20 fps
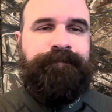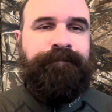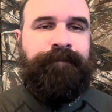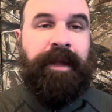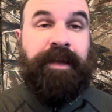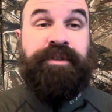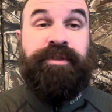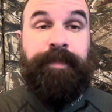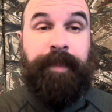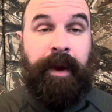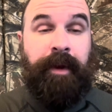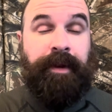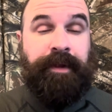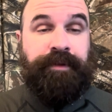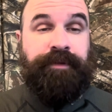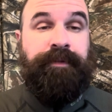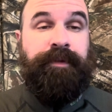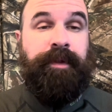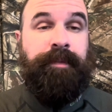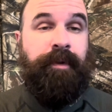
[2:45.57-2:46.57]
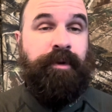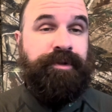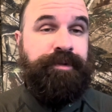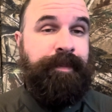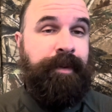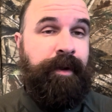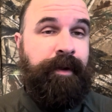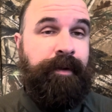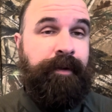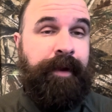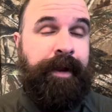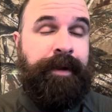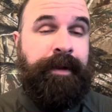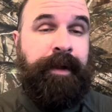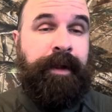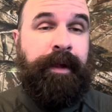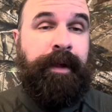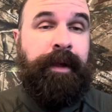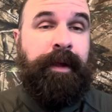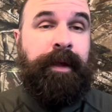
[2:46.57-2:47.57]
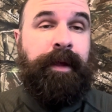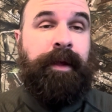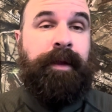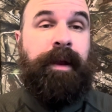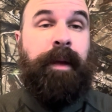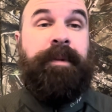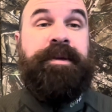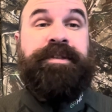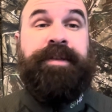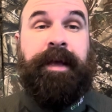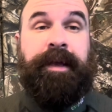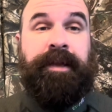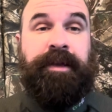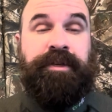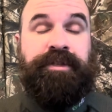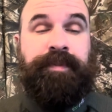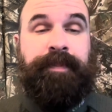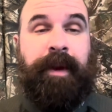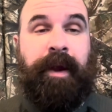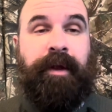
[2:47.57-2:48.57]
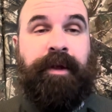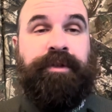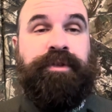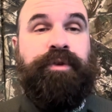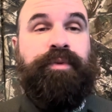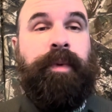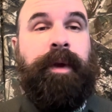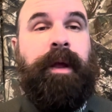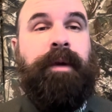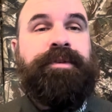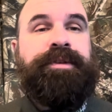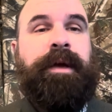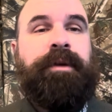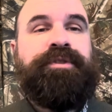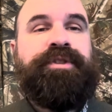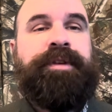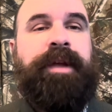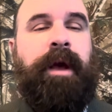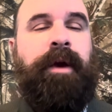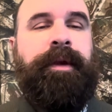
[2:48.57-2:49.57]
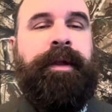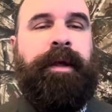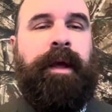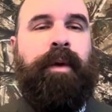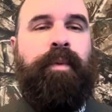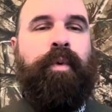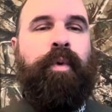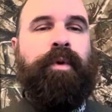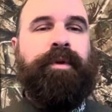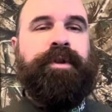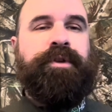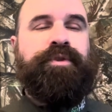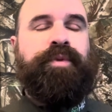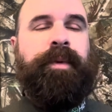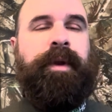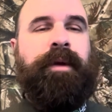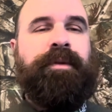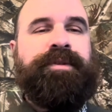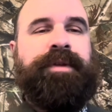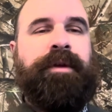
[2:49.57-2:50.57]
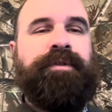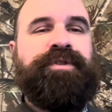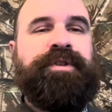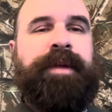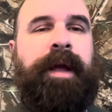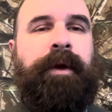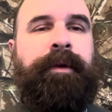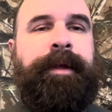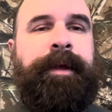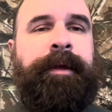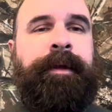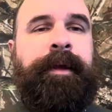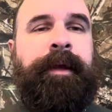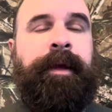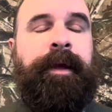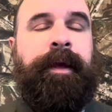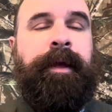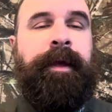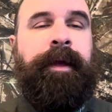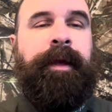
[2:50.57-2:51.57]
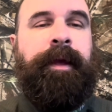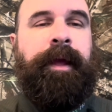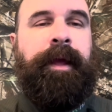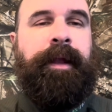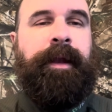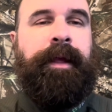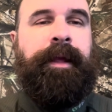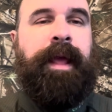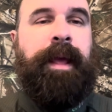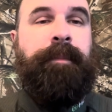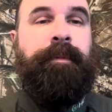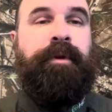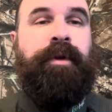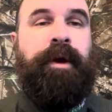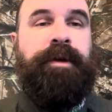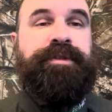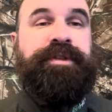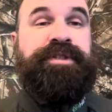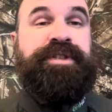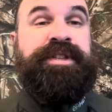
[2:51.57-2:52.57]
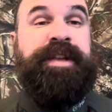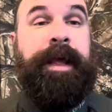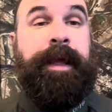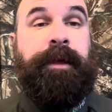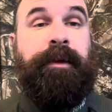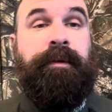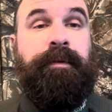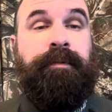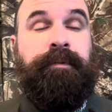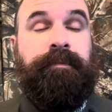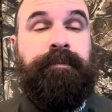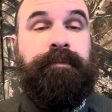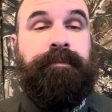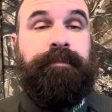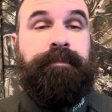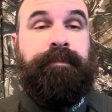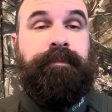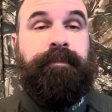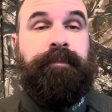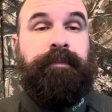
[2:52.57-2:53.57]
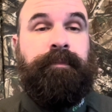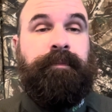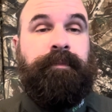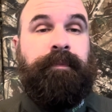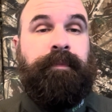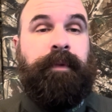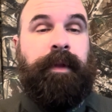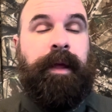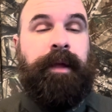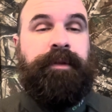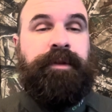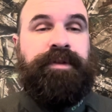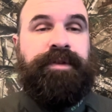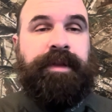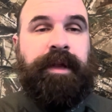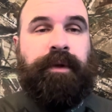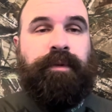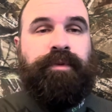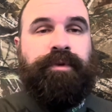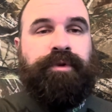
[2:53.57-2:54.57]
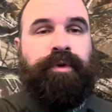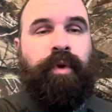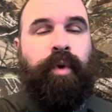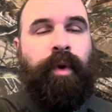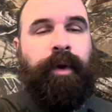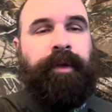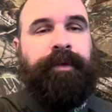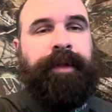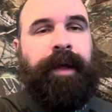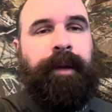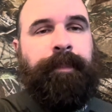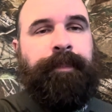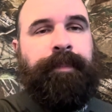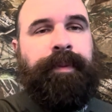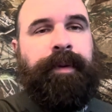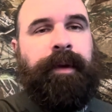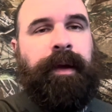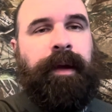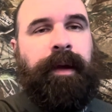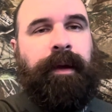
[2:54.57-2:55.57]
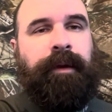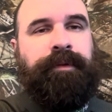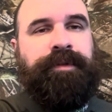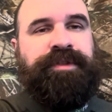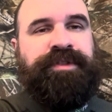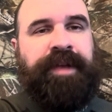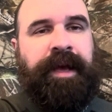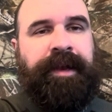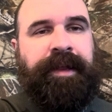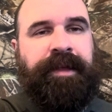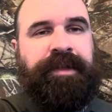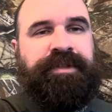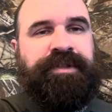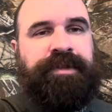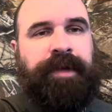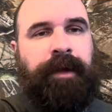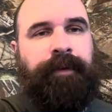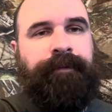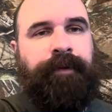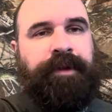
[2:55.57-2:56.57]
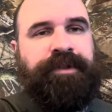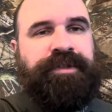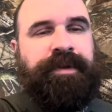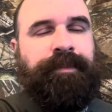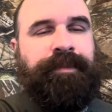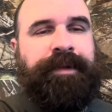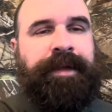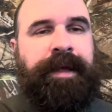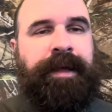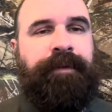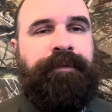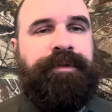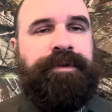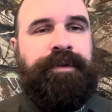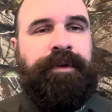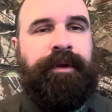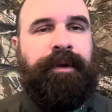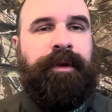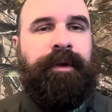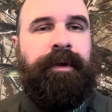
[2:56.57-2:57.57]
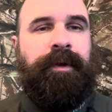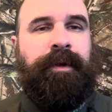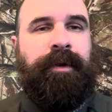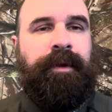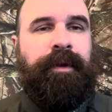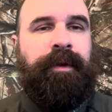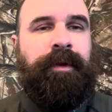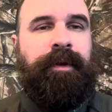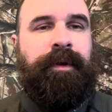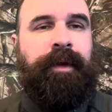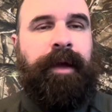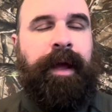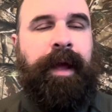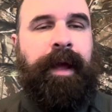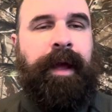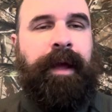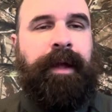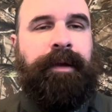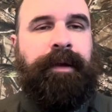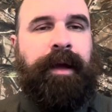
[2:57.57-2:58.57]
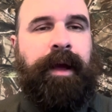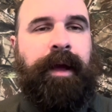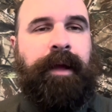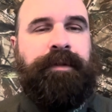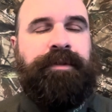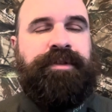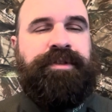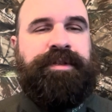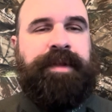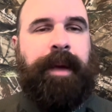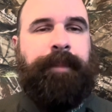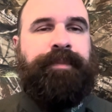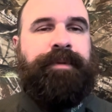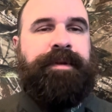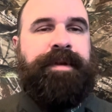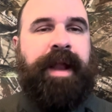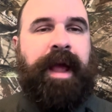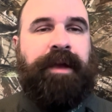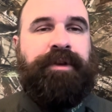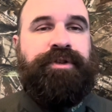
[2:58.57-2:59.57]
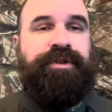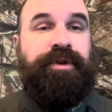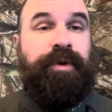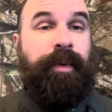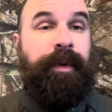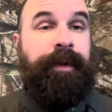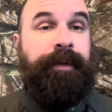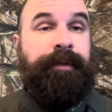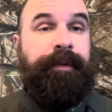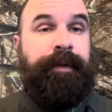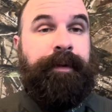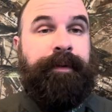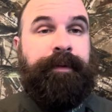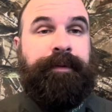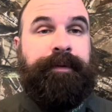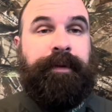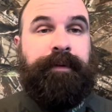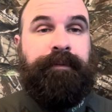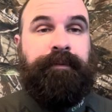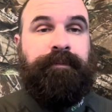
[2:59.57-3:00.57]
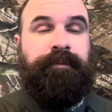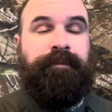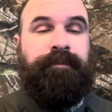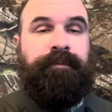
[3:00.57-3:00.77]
experience for the most part, all right? Now, my second experience is when I was out scouting. I wore this when I was out scouting, and I came across a snake. And the snake was coiled up, sunning itself on some leaves. And I stepped next to it, and it didn't